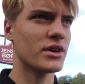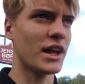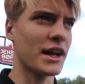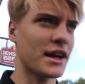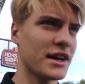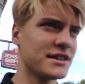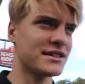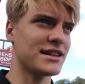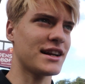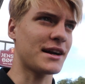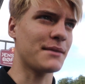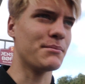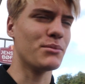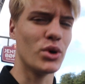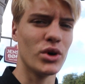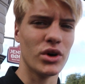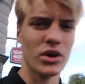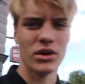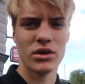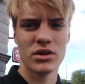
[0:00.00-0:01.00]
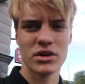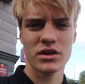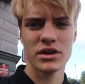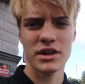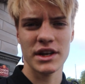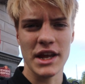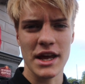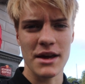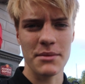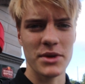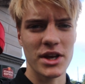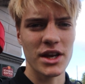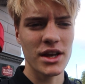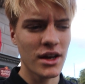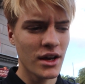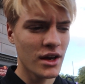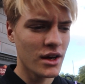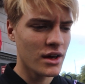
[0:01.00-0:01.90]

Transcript: Like it's like a mall near me.